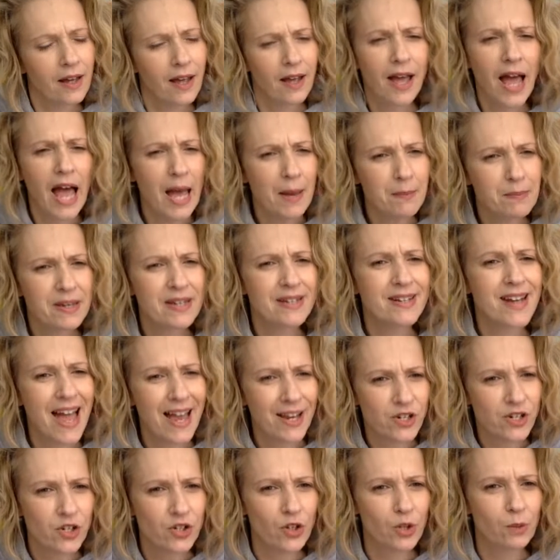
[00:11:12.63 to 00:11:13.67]
Happy
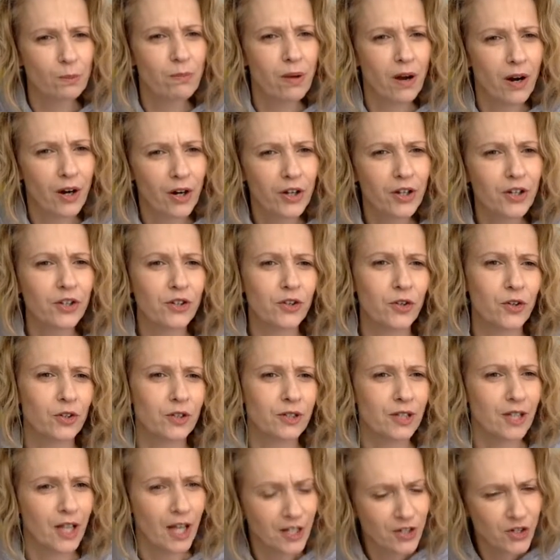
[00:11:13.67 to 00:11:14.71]
National Park your
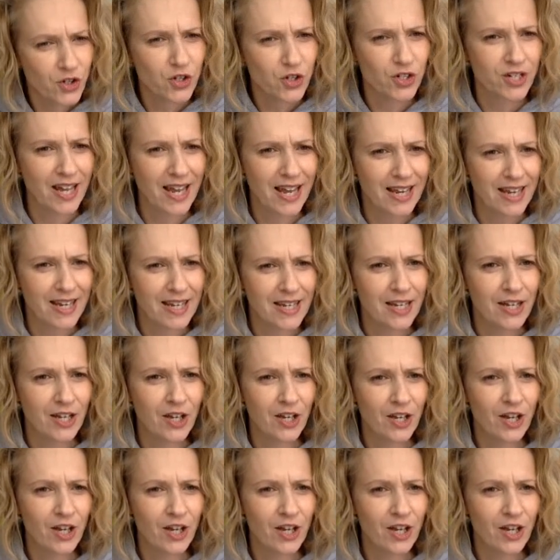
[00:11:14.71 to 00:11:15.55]
lunch day?